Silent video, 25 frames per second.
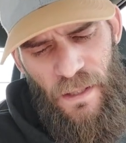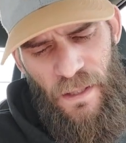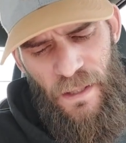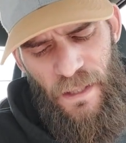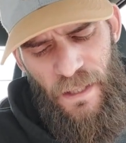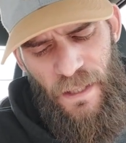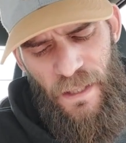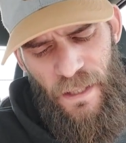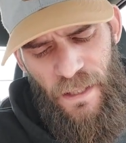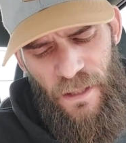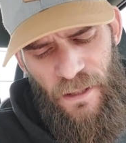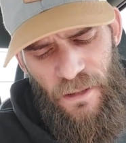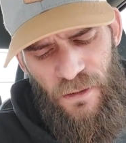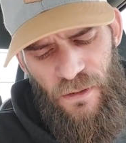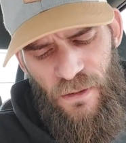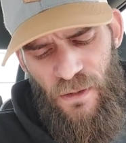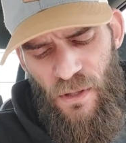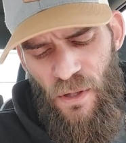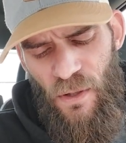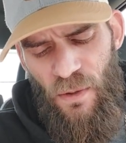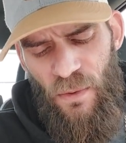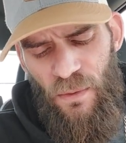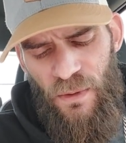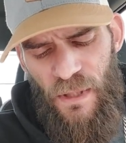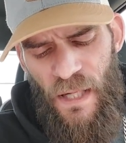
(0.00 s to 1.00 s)
And
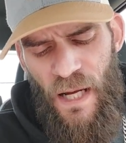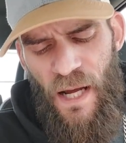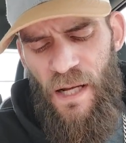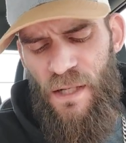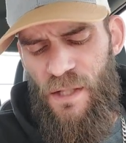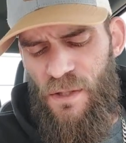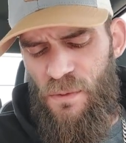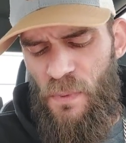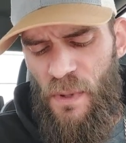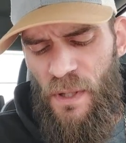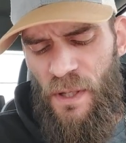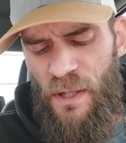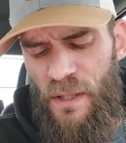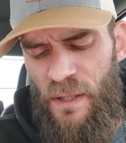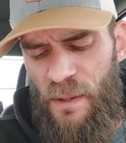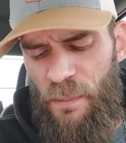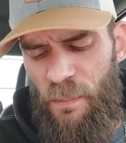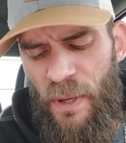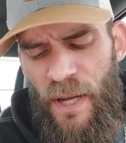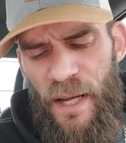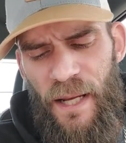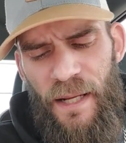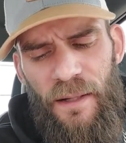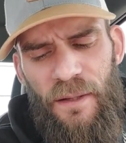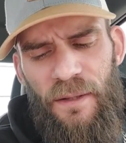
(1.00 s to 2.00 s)
so yeah, I just wanted to
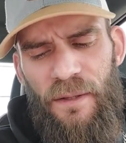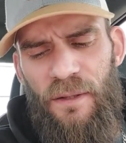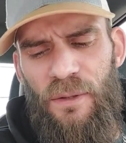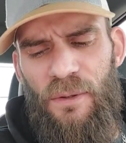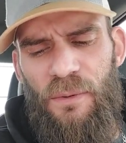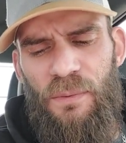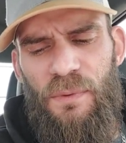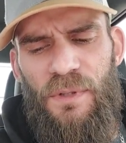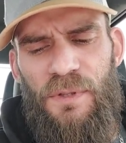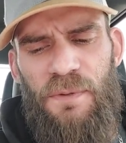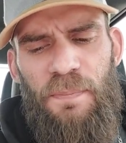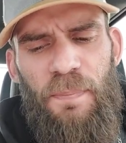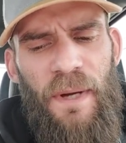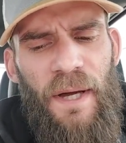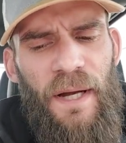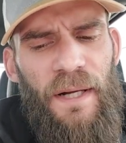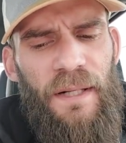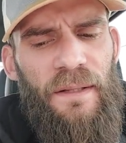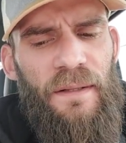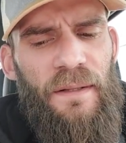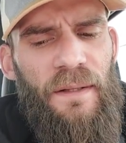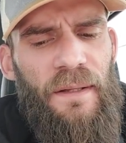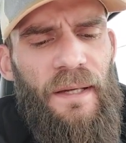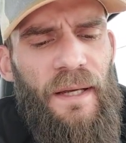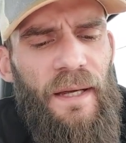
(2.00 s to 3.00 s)
pay it due
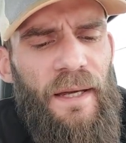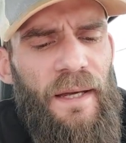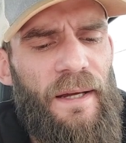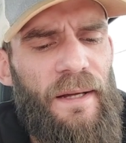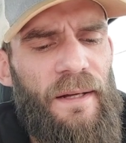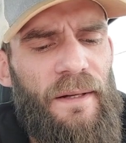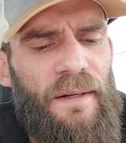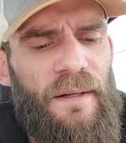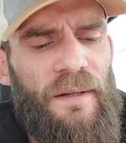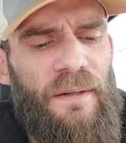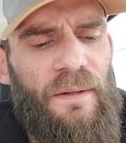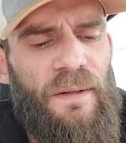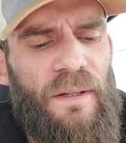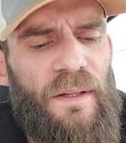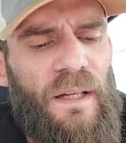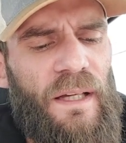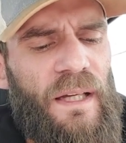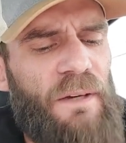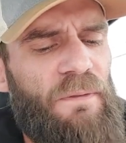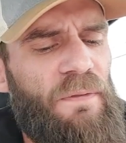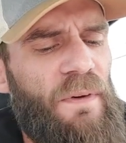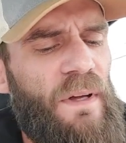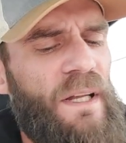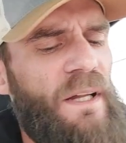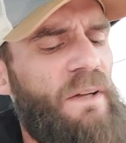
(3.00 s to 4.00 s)
respect, and like
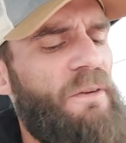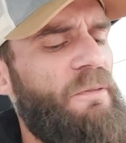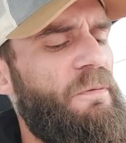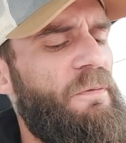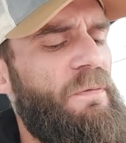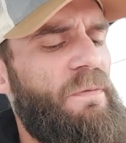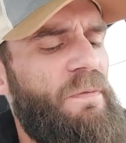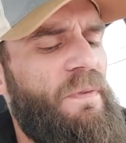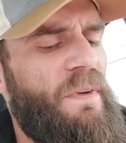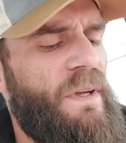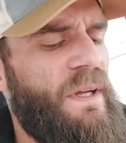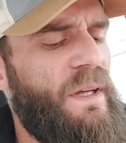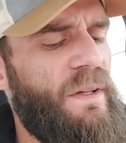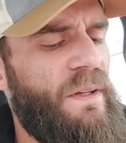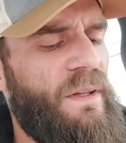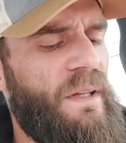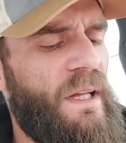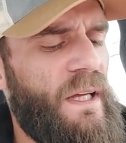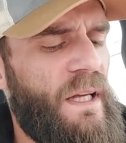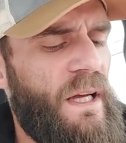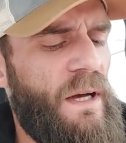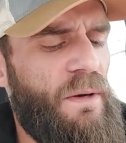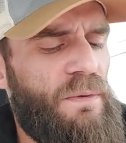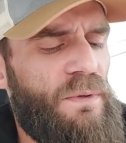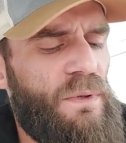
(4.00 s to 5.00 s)
if I didn't feel
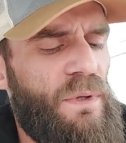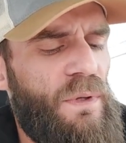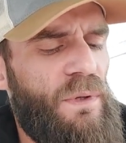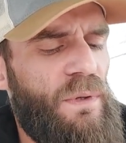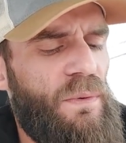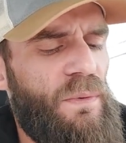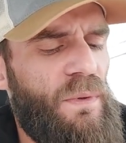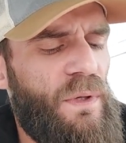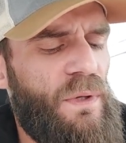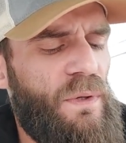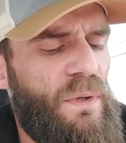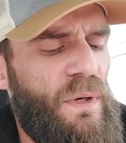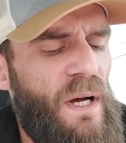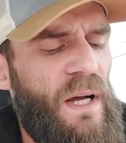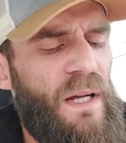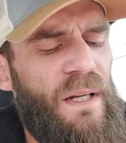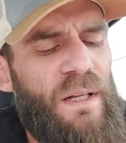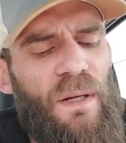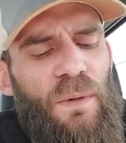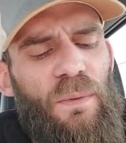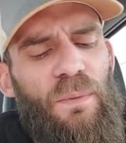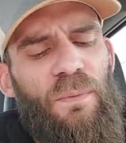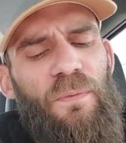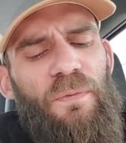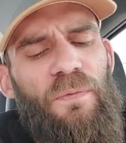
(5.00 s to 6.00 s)
like I was going to record, I
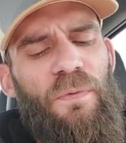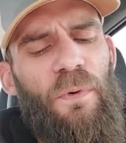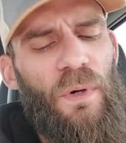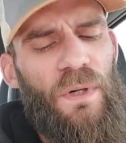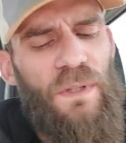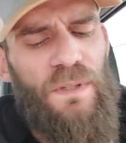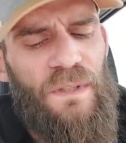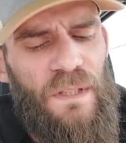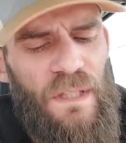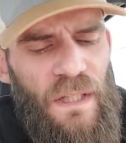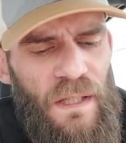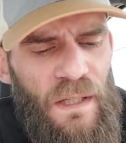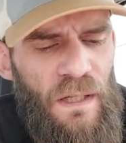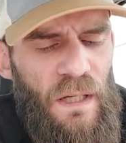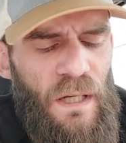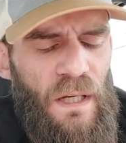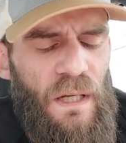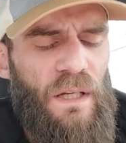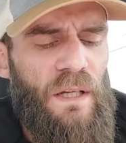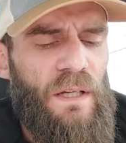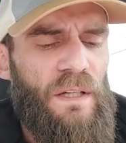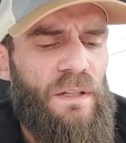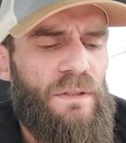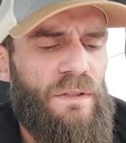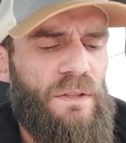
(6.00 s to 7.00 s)
don't force it.
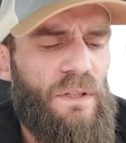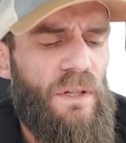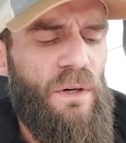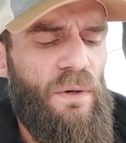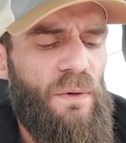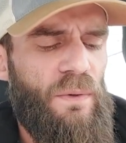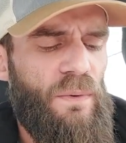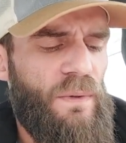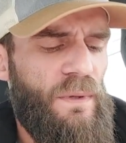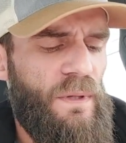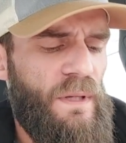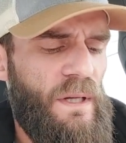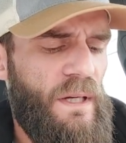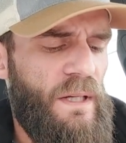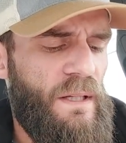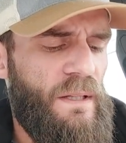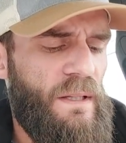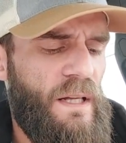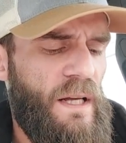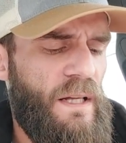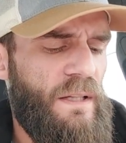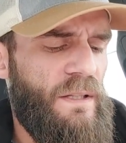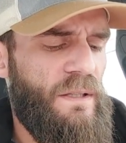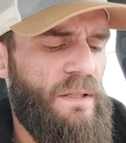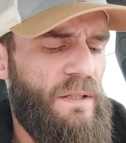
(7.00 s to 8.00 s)
So like
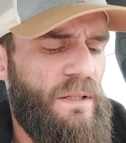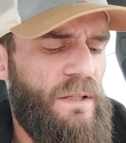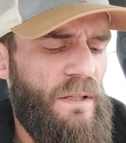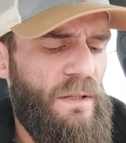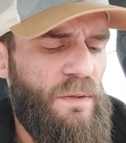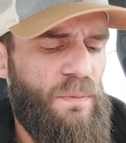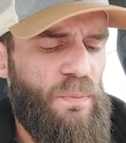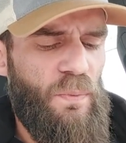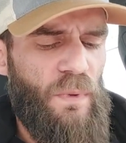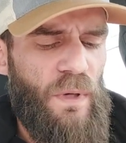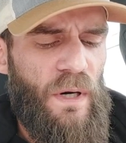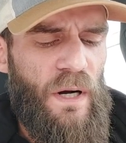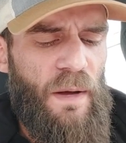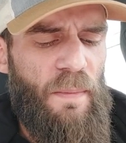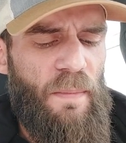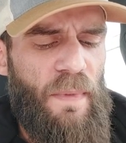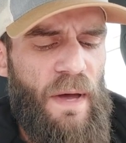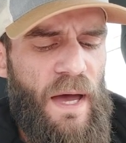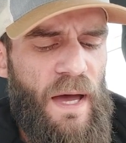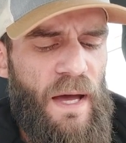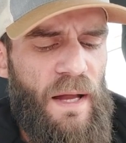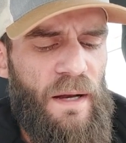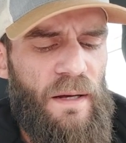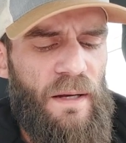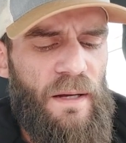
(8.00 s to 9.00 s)
that's just where I'm
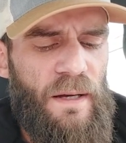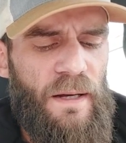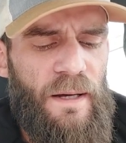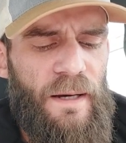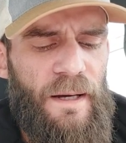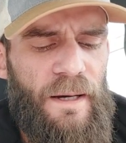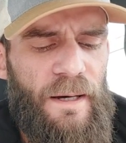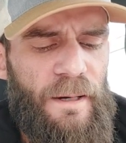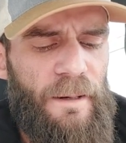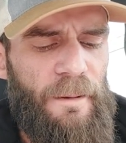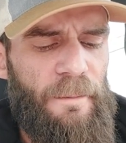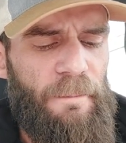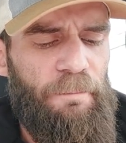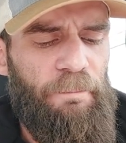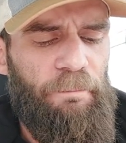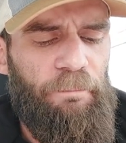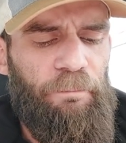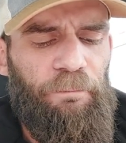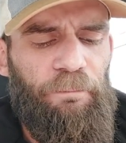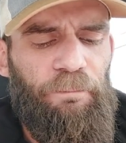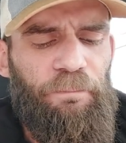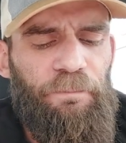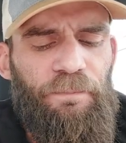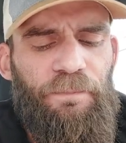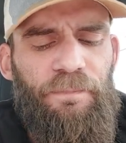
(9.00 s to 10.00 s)
at. And
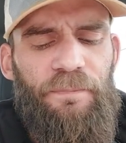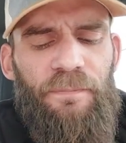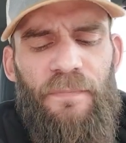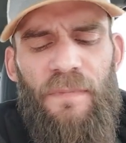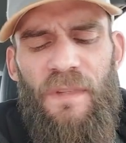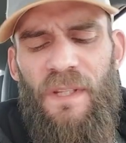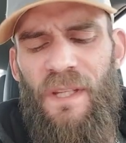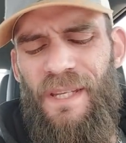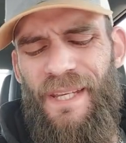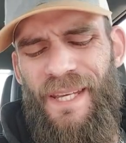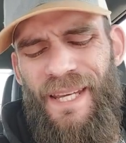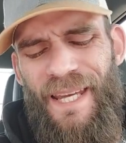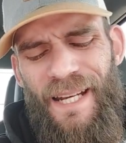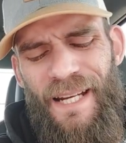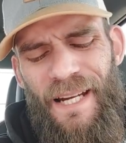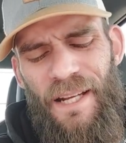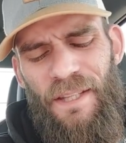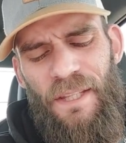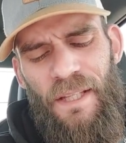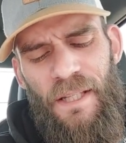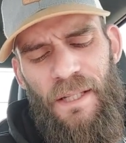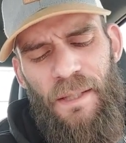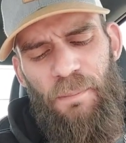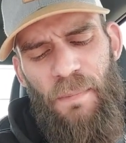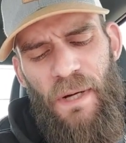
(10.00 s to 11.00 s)
I
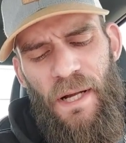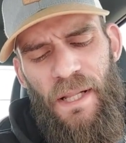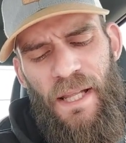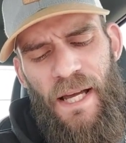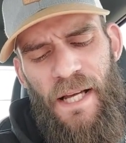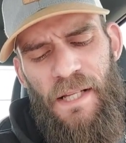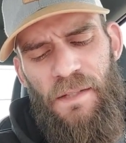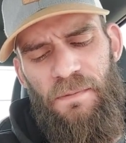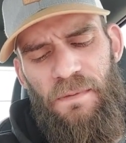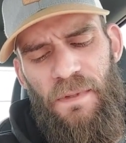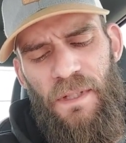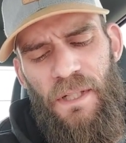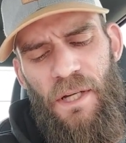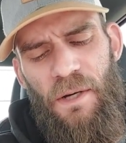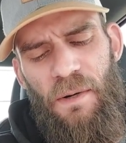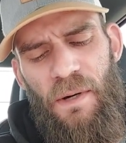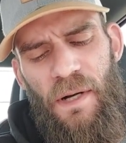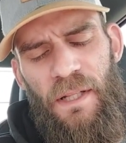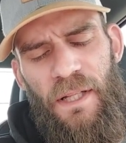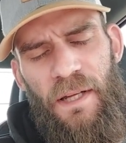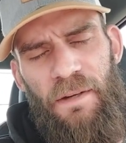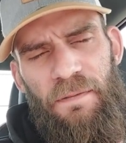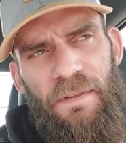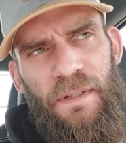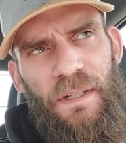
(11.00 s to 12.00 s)
think my last video I
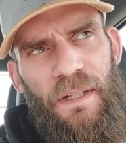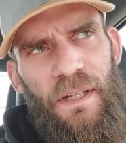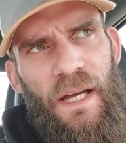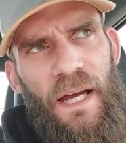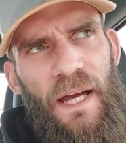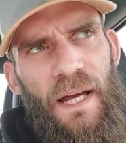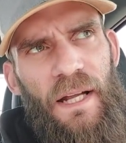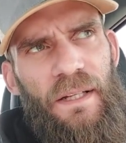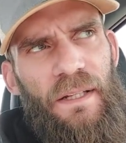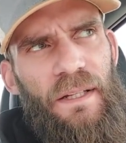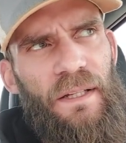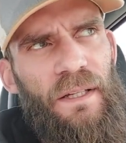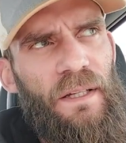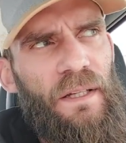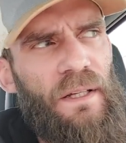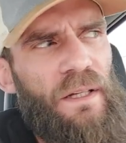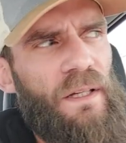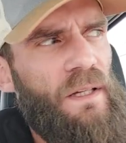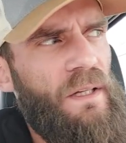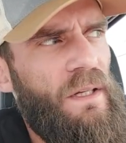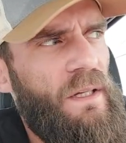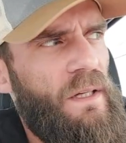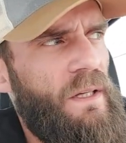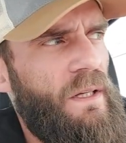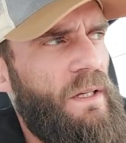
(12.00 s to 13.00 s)
left it at
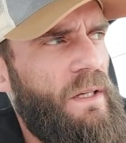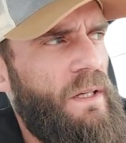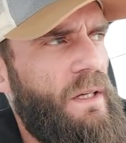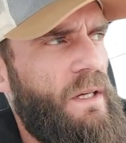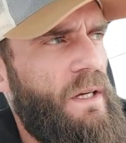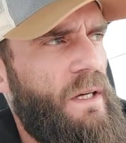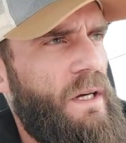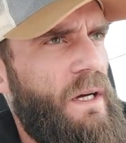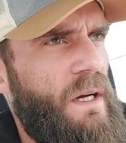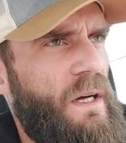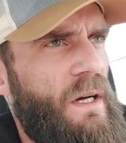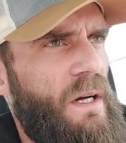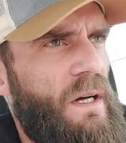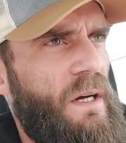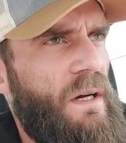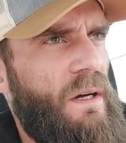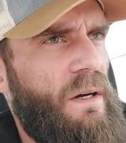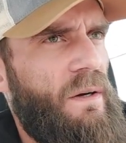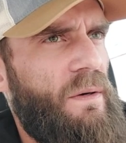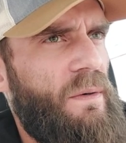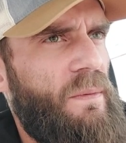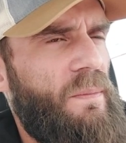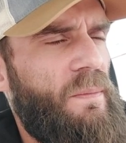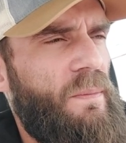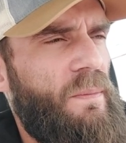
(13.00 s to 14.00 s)
uh